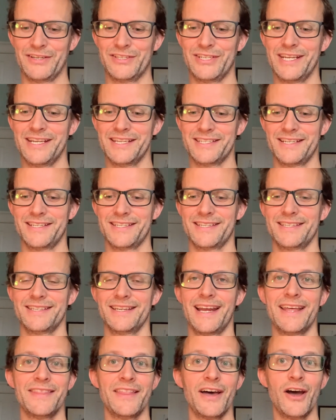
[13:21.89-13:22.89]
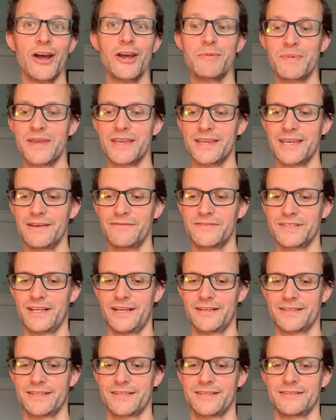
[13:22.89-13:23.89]
Jesus and the hope he gives
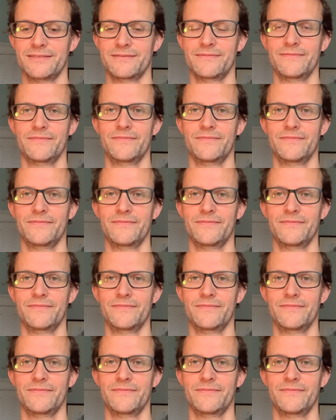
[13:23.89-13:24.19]
us